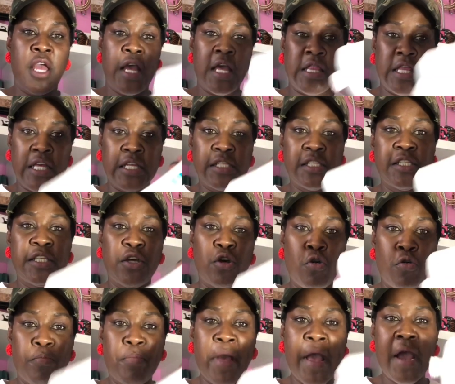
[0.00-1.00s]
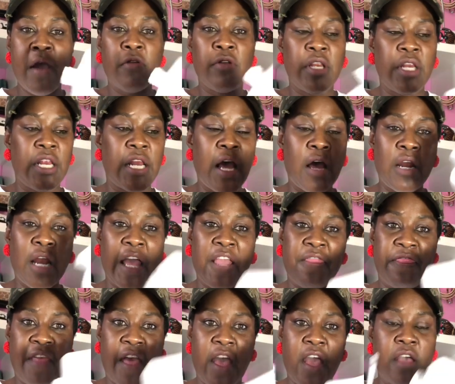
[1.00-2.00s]
and then still pounding it out
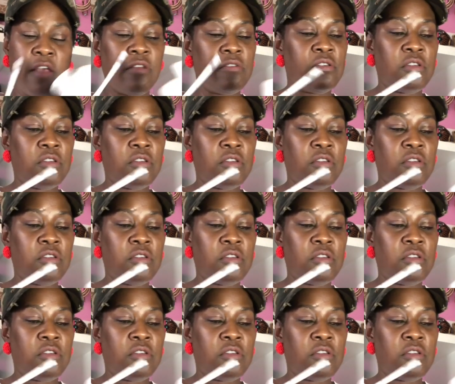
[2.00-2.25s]
like that.